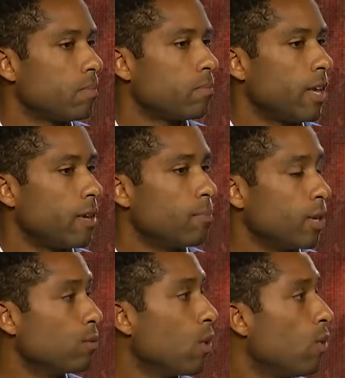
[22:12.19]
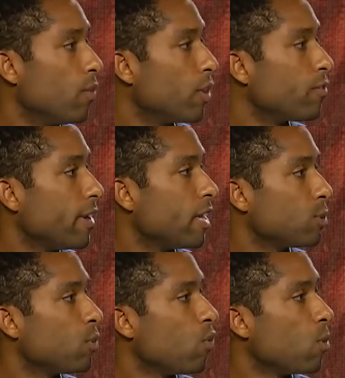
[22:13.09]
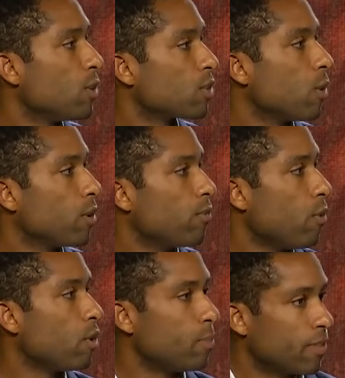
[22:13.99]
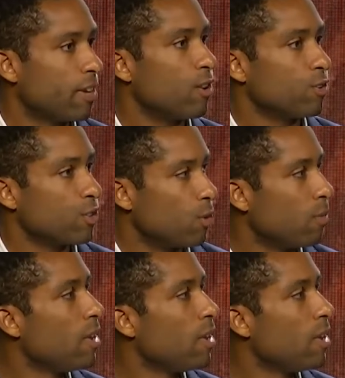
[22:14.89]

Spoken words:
play a big role in their financial performance going forward, but then also